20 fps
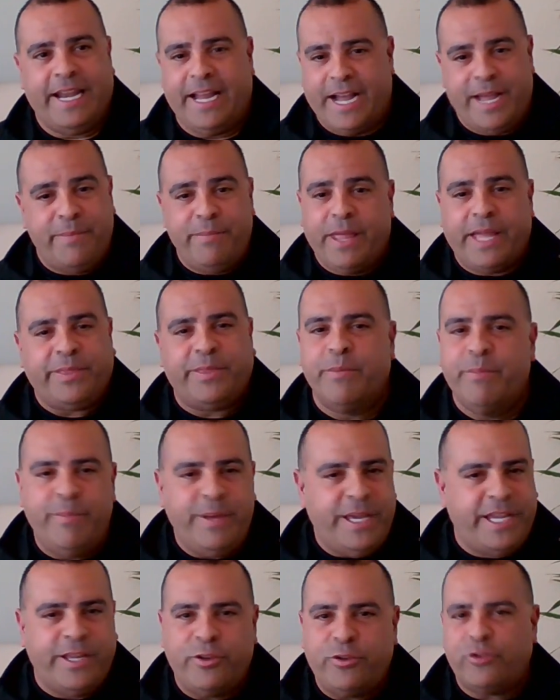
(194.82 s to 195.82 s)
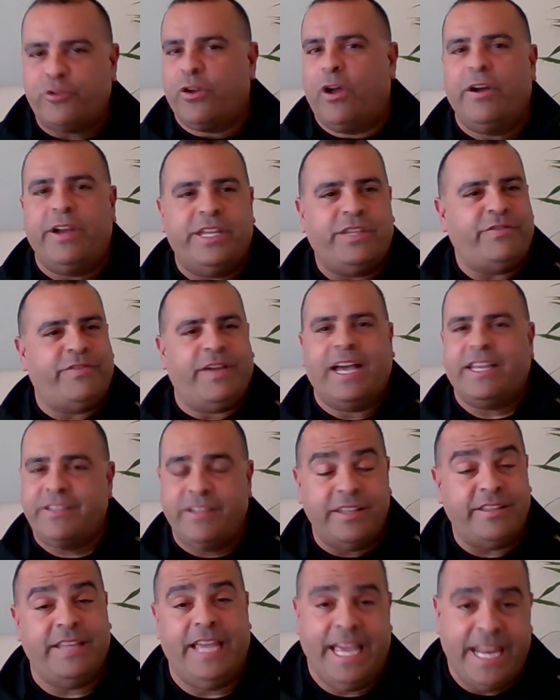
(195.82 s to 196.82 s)
I'm not the biggest, strongest,
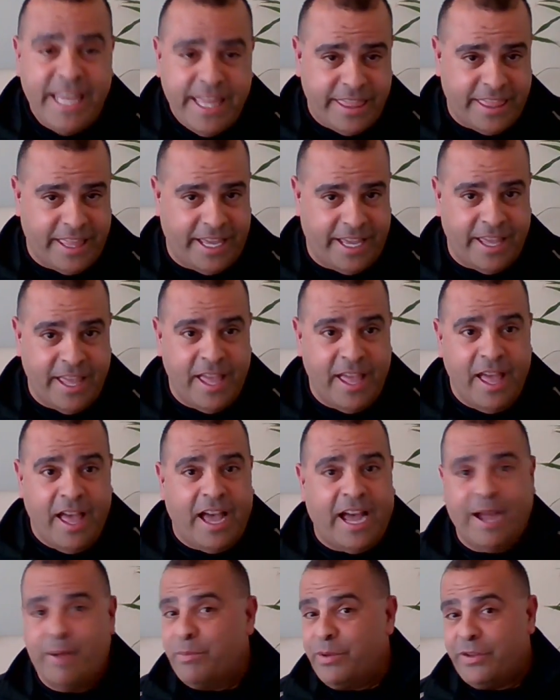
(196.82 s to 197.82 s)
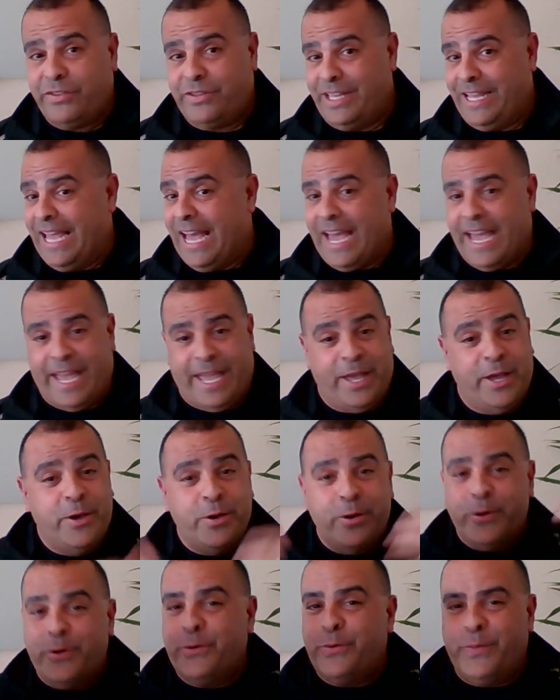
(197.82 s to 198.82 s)
fastest anything. I'm just the guy
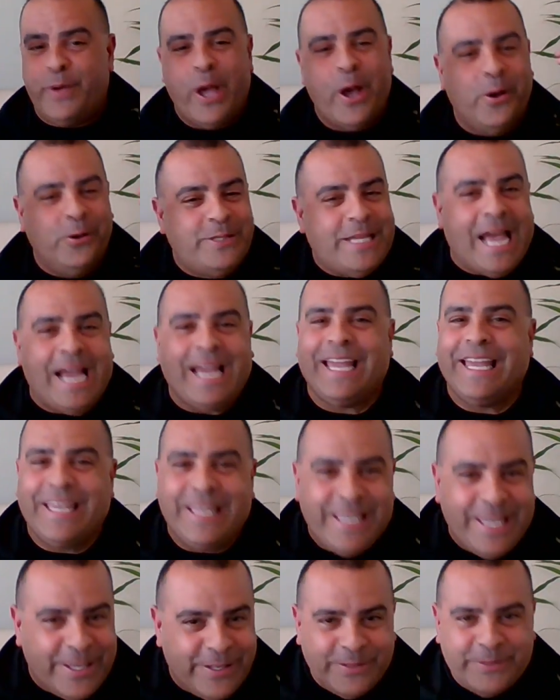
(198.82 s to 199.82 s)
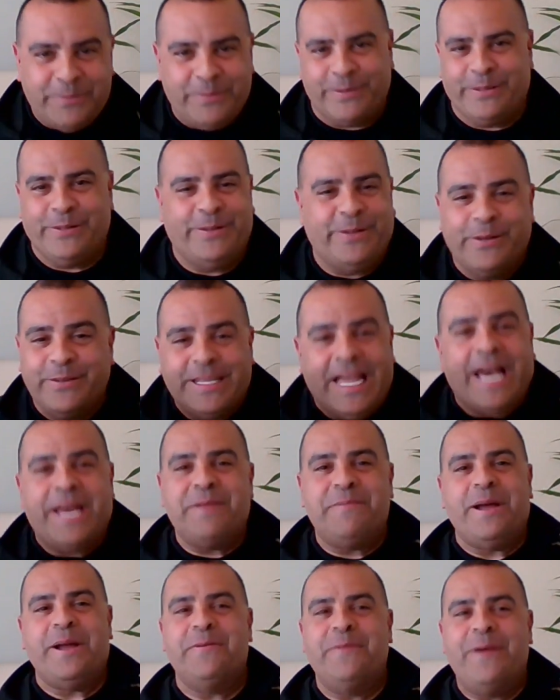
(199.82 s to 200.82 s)
who goes out
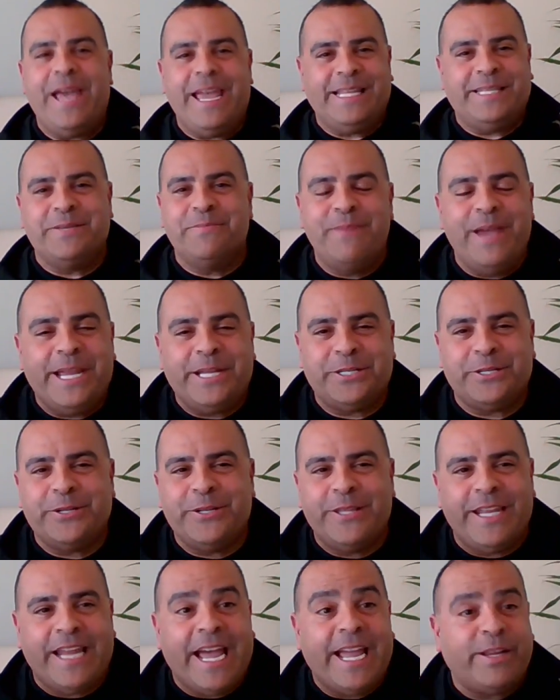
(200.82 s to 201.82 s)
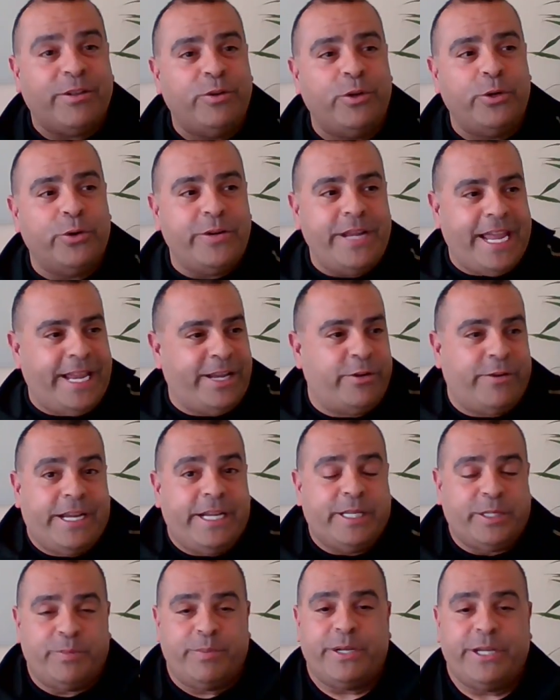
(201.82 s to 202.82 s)
of my way to make sure that I create
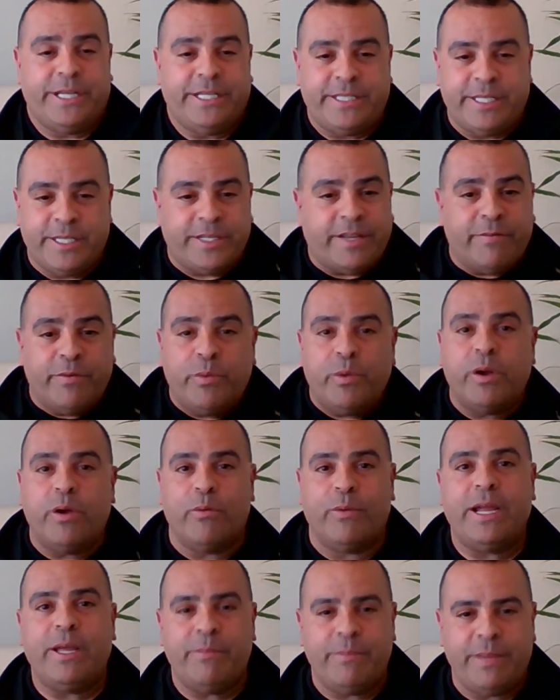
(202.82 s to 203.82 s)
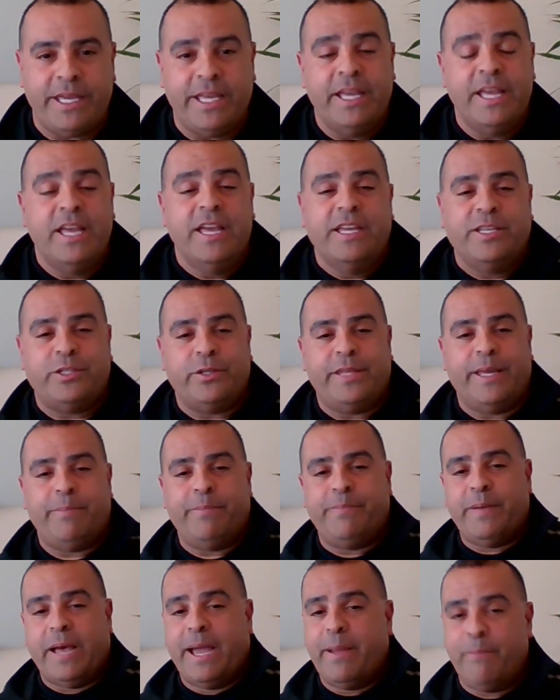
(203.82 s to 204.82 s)
great experiences everywhere around me, so
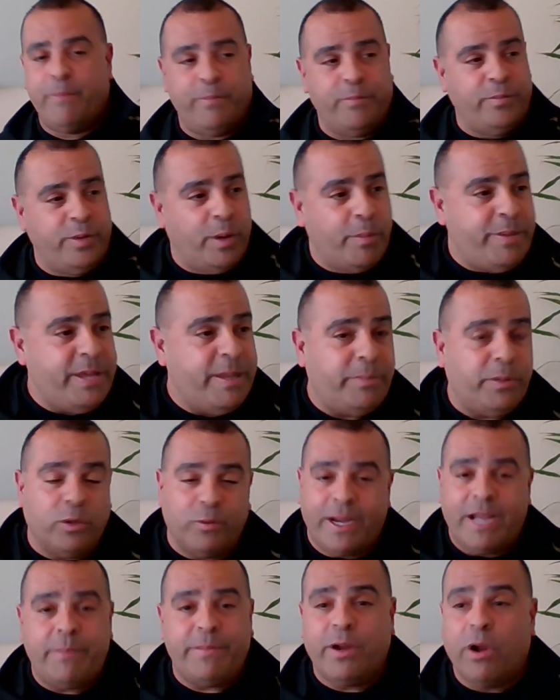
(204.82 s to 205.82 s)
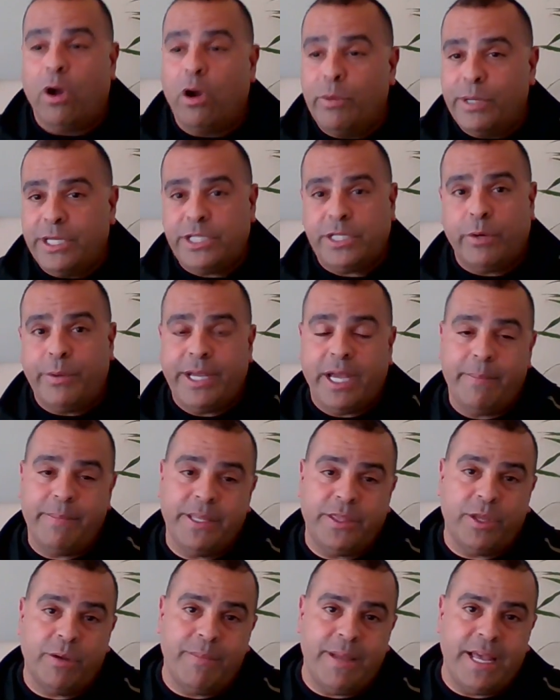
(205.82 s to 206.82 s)
that people around me are always showing up
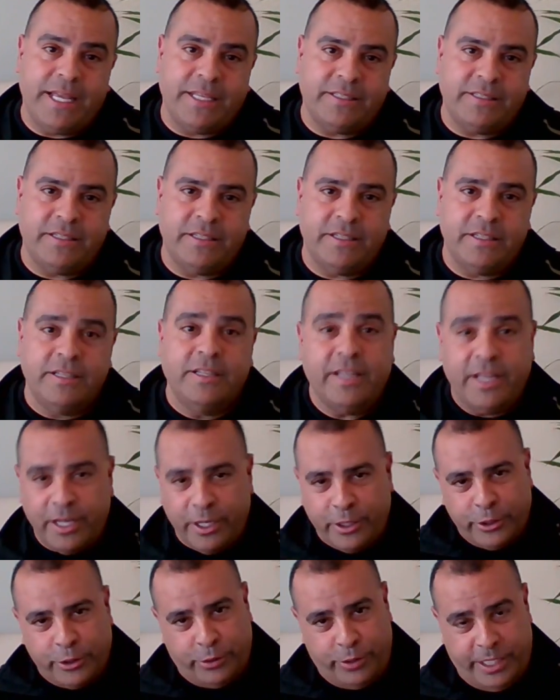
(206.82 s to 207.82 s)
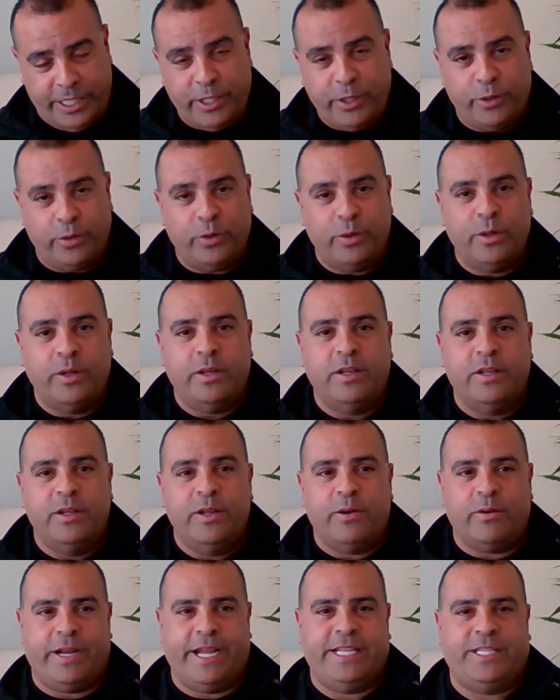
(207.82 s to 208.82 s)
at their best, including you.
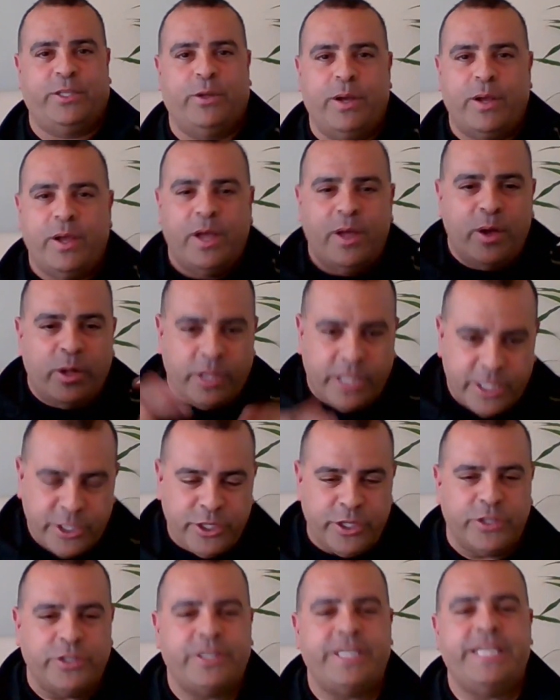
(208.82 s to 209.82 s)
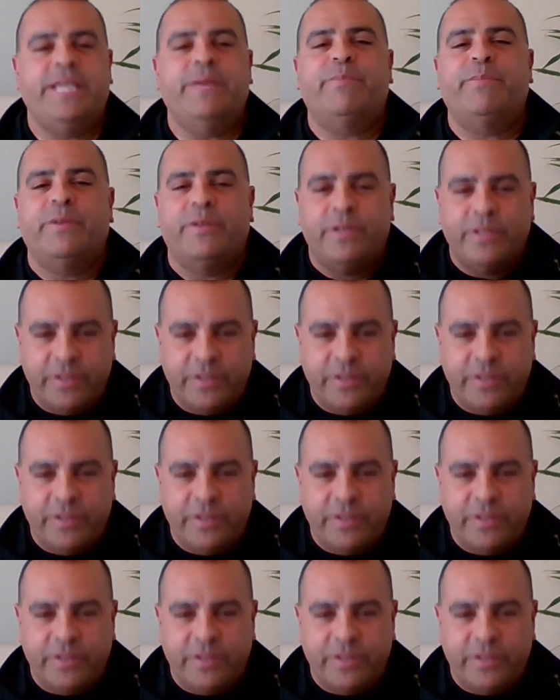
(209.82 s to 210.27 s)
Right? So let's just keep